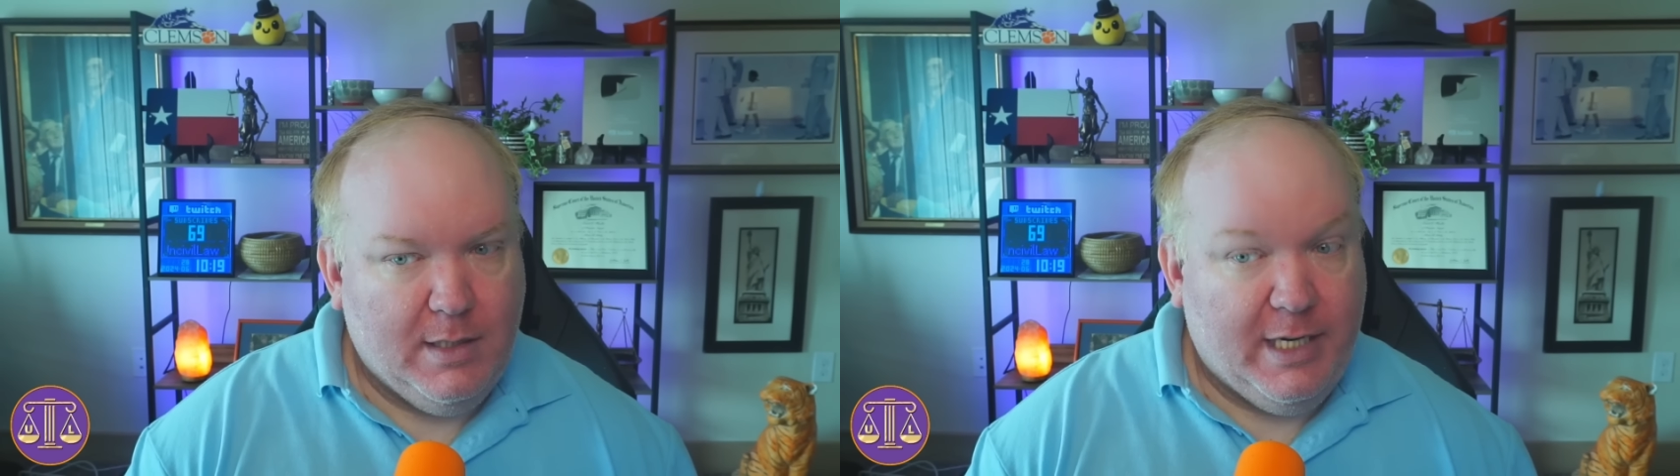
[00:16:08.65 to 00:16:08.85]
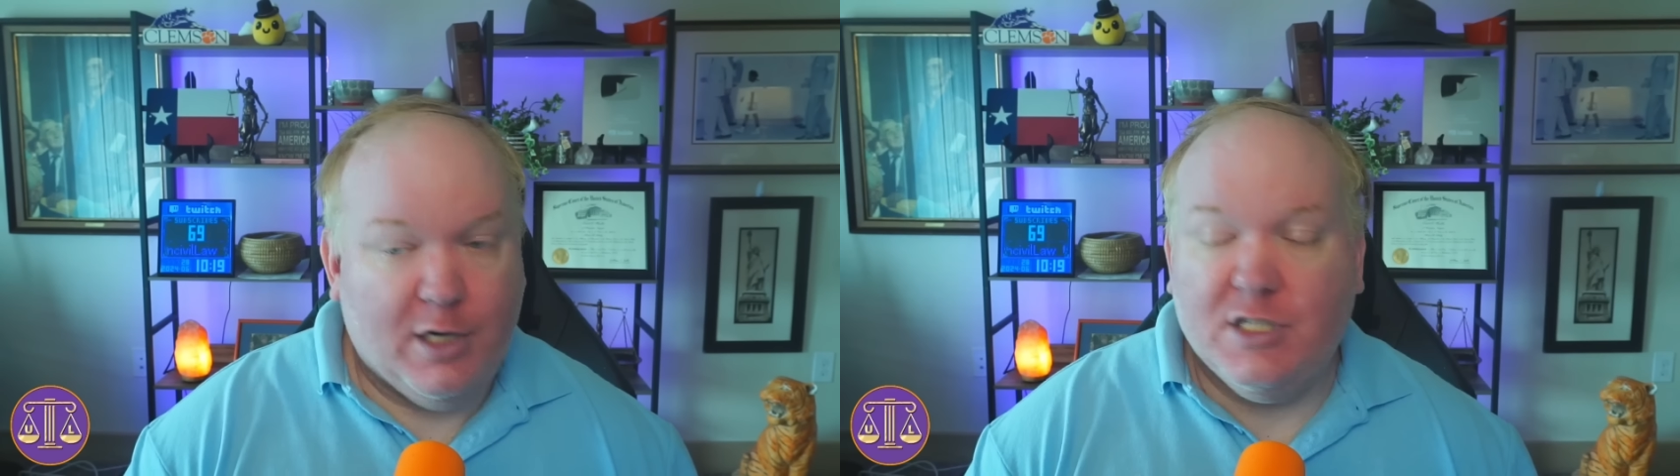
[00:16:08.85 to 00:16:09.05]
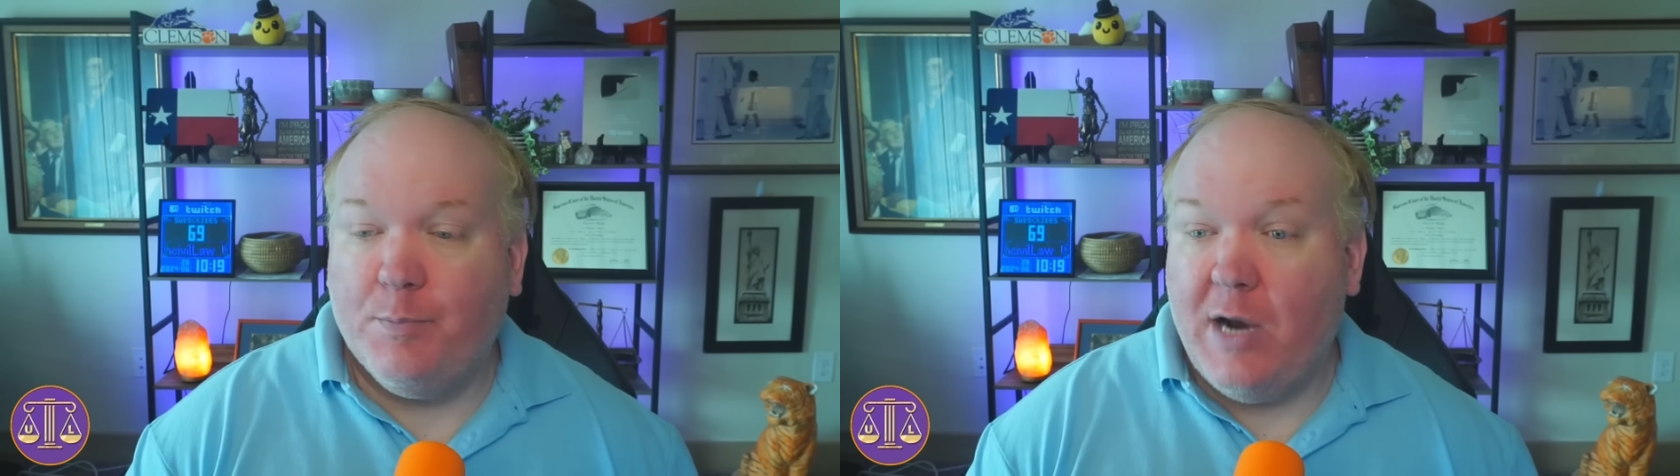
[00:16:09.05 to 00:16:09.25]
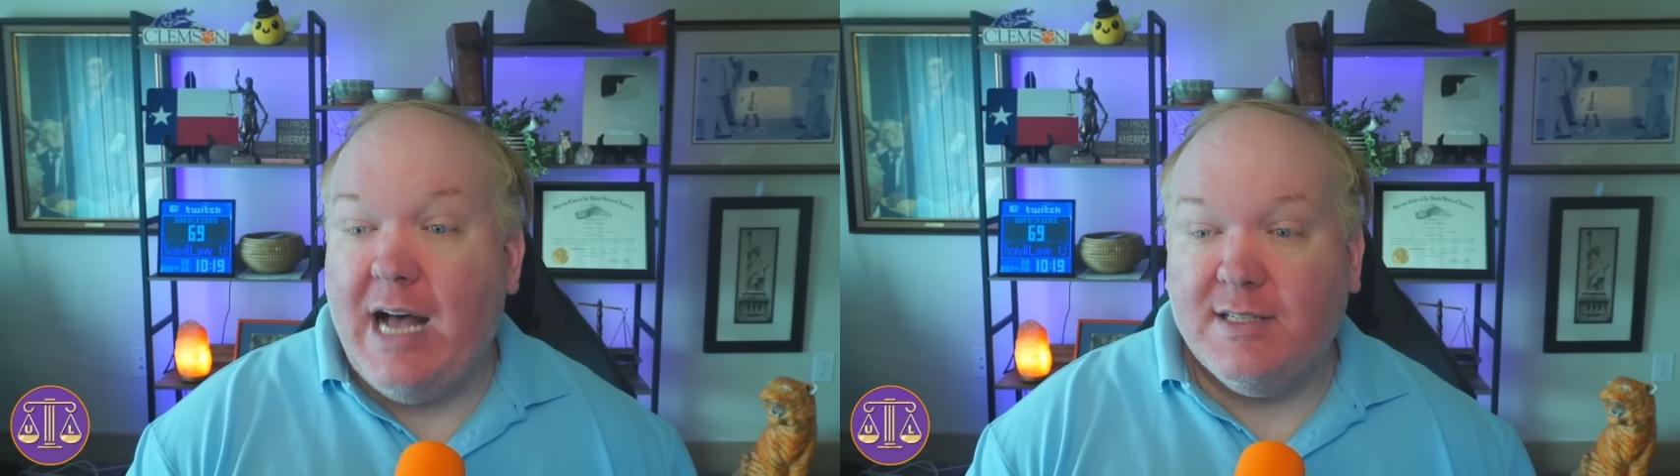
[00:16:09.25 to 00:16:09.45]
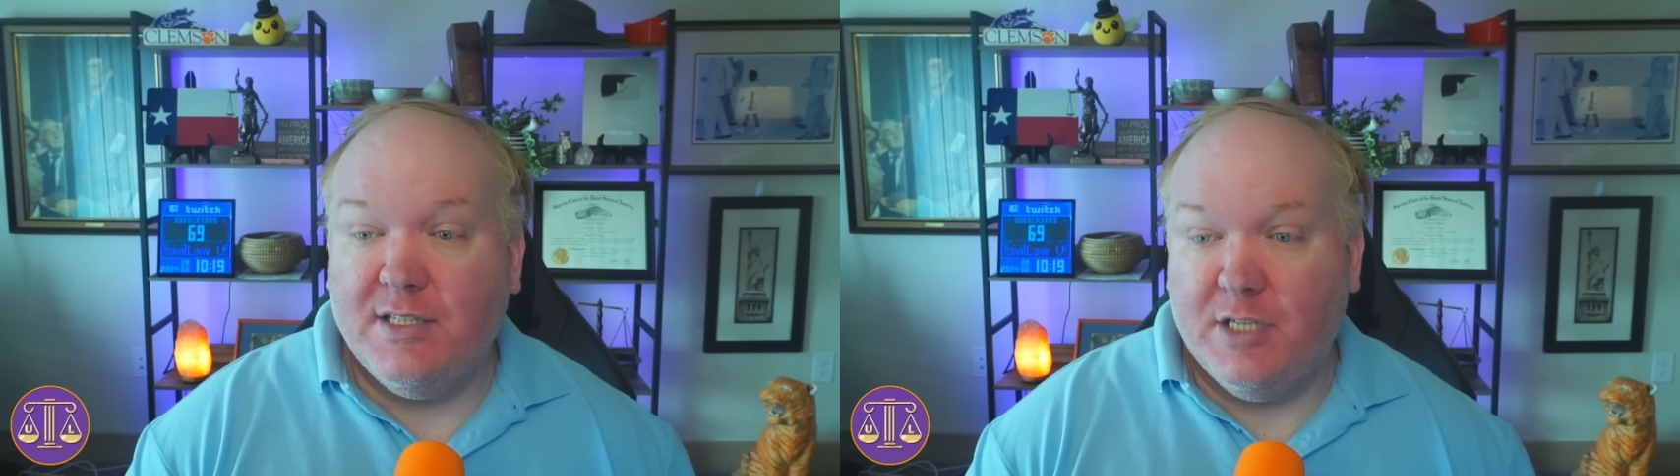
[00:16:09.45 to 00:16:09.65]
Here's the
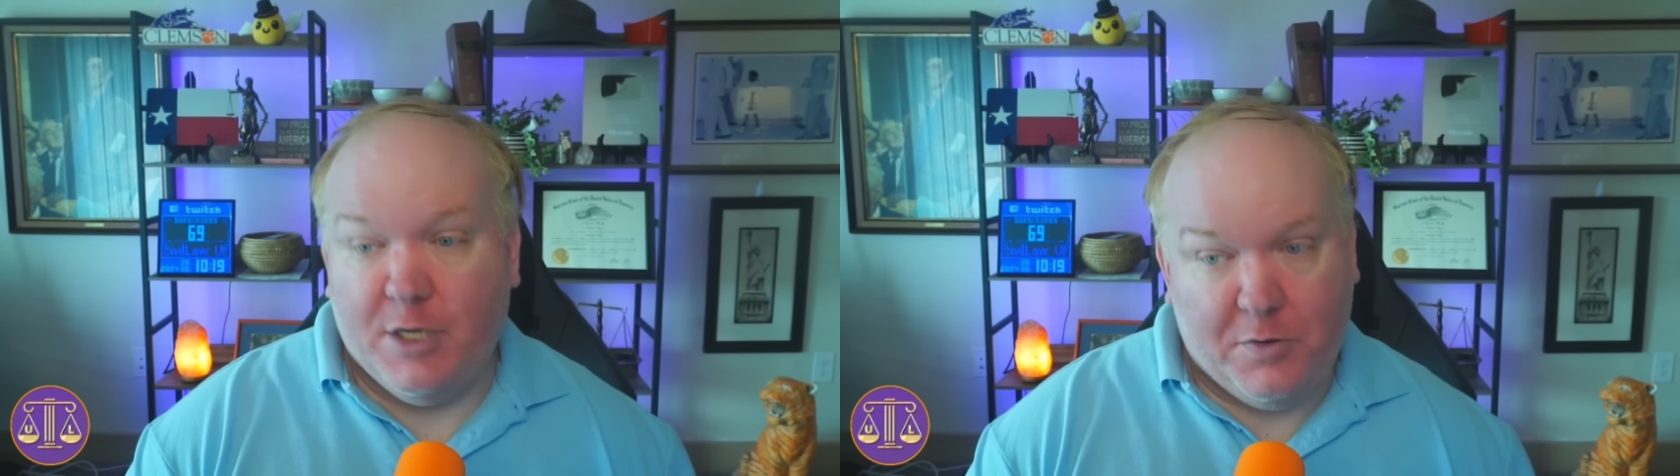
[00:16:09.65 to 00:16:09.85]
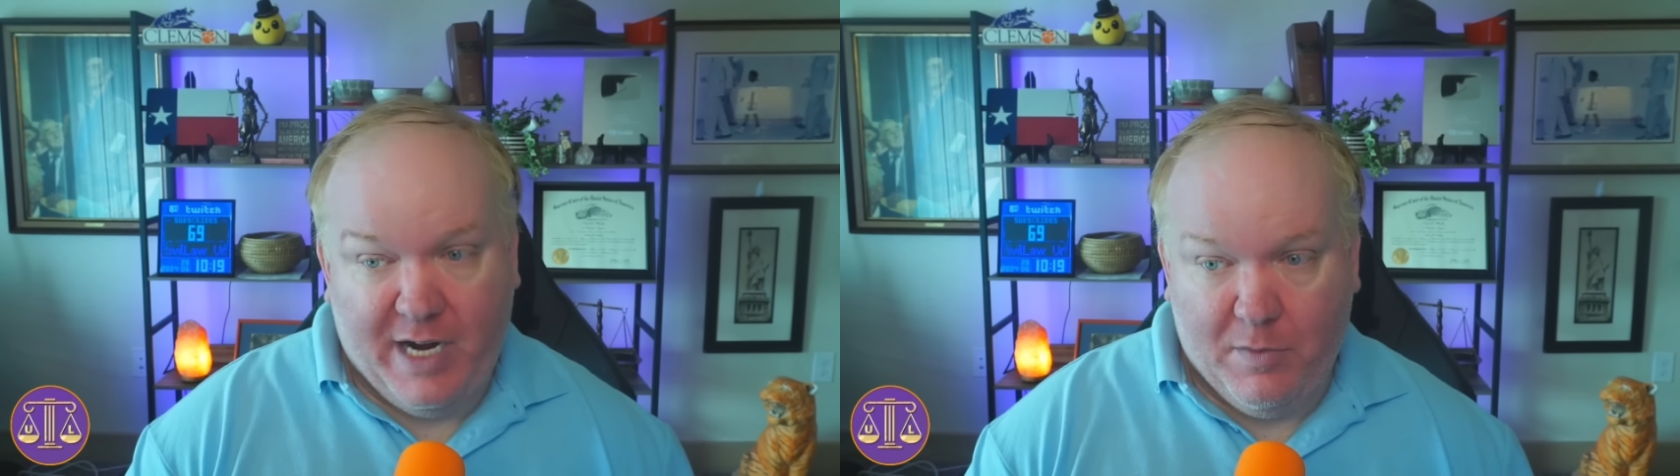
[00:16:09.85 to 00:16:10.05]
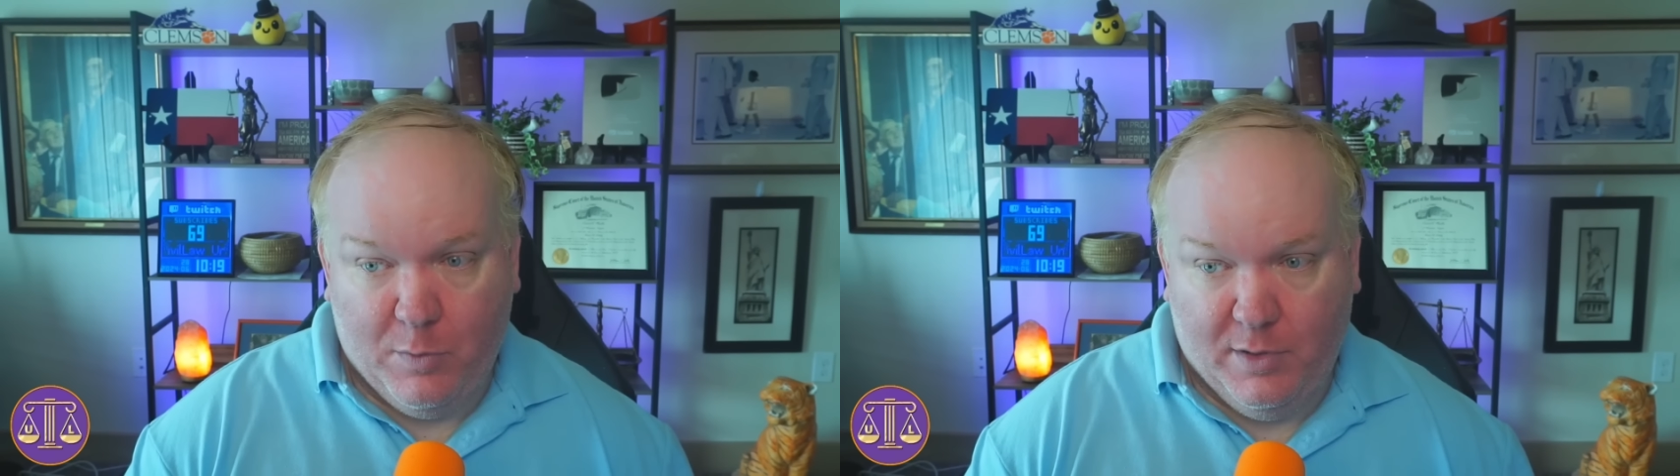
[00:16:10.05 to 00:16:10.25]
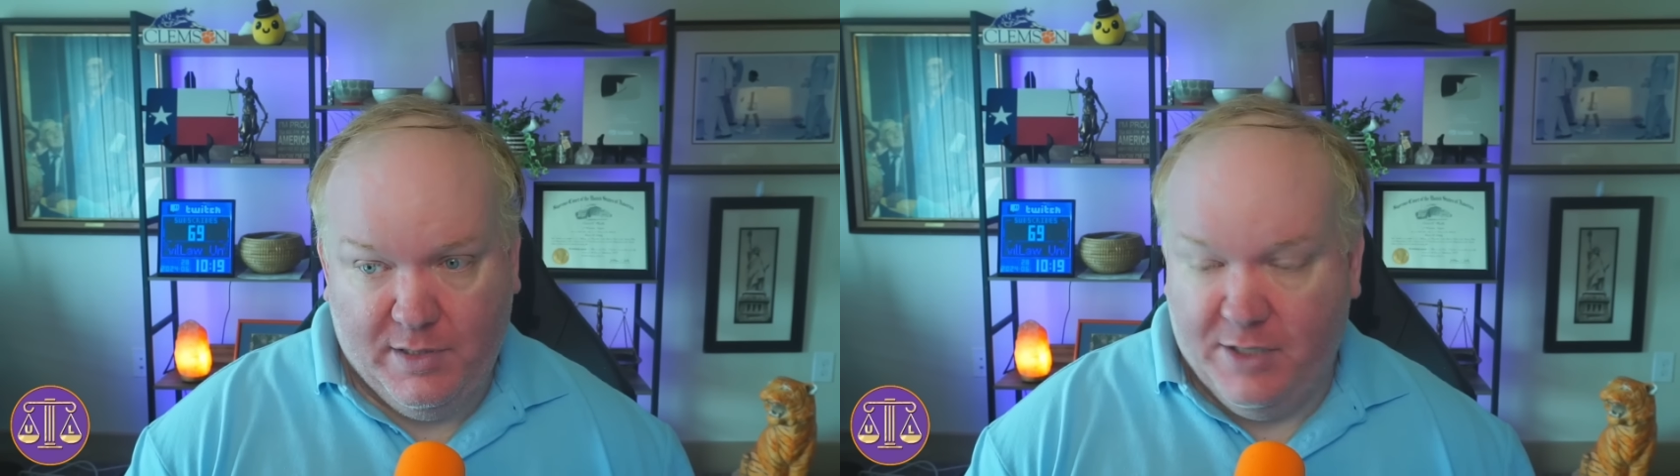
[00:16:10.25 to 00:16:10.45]
process to create rules.